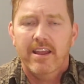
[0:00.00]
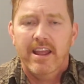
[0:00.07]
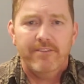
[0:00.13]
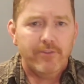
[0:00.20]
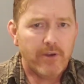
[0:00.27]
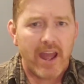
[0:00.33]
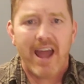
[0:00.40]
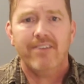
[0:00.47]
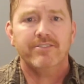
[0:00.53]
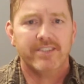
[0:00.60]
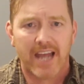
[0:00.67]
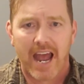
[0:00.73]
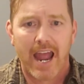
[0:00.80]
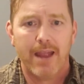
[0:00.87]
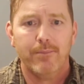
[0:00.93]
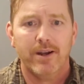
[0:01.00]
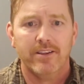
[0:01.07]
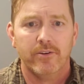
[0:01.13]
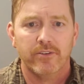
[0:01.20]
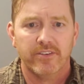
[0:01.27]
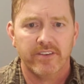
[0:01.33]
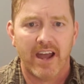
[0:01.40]
If you have time on
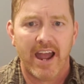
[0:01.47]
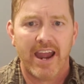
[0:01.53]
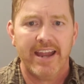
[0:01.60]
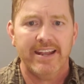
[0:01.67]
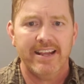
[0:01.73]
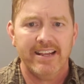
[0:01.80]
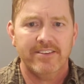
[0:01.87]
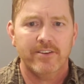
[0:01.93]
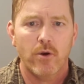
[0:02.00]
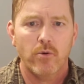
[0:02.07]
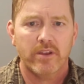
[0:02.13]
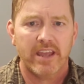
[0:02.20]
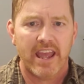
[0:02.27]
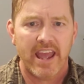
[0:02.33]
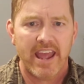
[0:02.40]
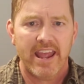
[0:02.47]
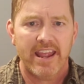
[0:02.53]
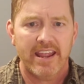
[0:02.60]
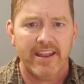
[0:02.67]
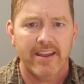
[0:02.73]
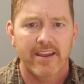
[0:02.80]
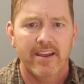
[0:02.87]
your side, it's
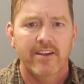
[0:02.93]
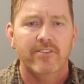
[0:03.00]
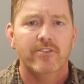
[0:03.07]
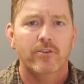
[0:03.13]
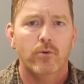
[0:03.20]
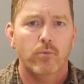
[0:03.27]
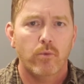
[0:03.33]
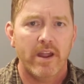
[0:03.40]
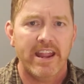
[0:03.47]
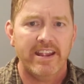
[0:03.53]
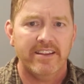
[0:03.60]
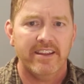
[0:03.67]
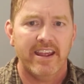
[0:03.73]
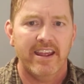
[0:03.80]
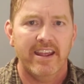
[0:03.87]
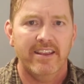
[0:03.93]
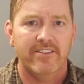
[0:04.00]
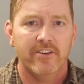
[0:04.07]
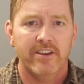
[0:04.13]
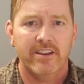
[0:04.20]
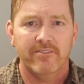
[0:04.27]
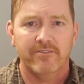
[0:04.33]
okay to wait
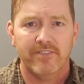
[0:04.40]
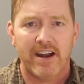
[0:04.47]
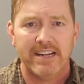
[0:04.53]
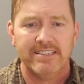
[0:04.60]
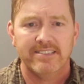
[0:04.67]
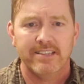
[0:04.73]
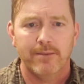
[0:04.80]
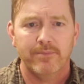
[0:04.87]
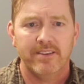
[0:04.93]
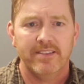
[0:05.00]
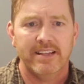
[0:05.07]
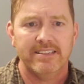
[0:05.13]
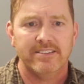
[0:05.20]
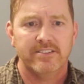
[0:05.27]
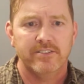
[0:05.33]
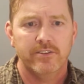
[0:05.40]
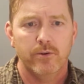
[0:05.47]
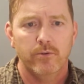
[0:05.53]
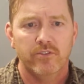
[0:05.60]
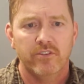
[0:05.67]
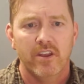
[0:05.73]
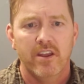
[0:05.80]
until you can find something that
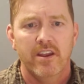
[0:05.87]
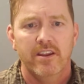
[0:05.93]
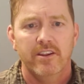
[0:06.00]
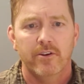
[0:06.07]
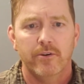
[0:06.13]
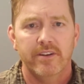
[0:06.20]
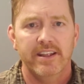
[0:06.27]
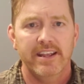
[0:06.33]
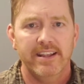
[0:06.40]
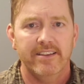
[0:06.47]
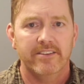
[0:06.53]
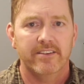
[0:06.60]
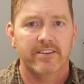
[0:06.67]
suits your needs.